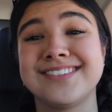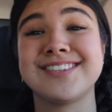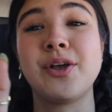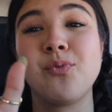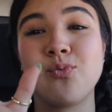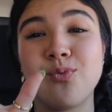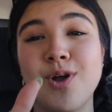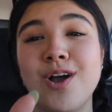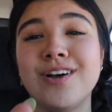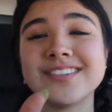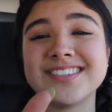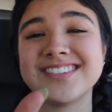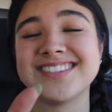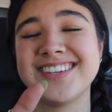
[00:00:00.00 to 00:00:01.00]
it's like
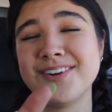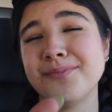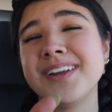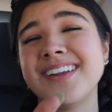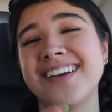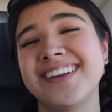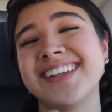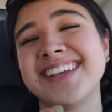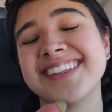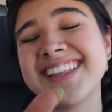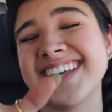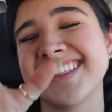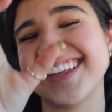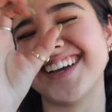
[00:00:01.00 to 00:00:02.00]
raw cinnamon honey,
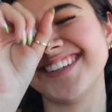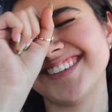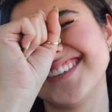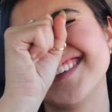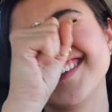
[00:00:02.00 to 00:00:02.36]
like that.